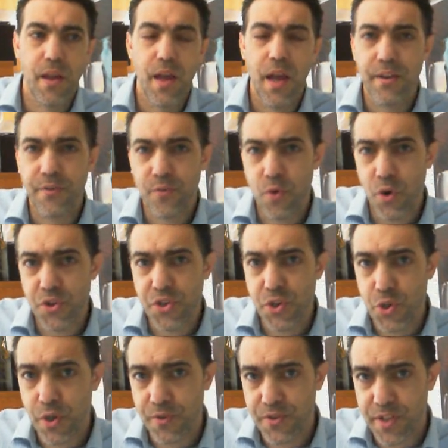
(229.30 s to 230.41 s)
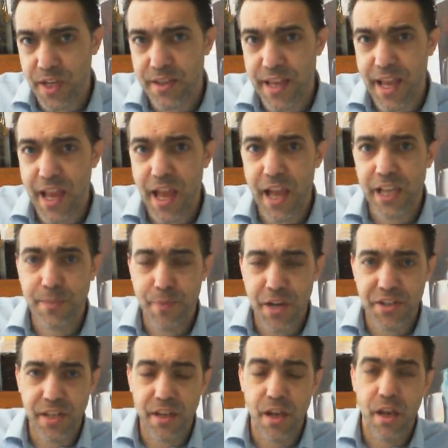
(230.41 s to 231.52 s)
And of course you should have said they are
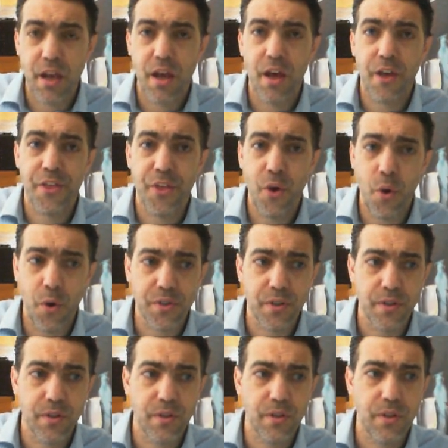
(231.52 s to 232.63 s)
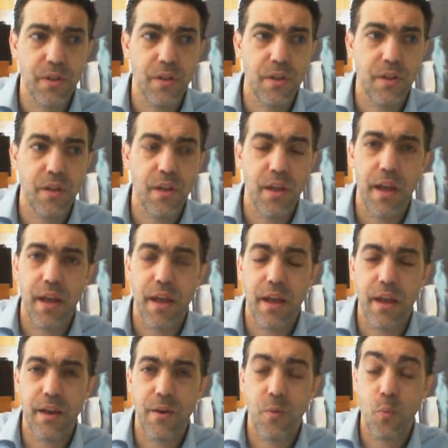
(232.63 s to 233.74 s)
expressing a thought.
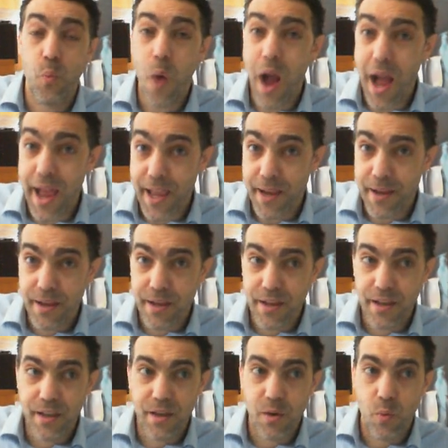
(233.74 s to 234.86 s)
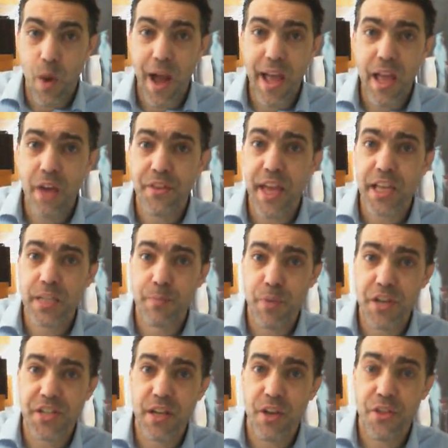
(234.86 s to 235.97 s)
Why? Why are they
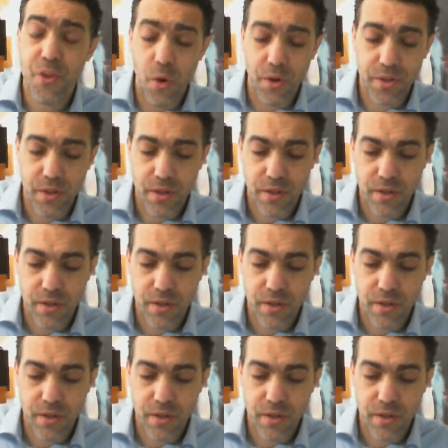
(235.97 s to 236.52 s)
expressing a thought?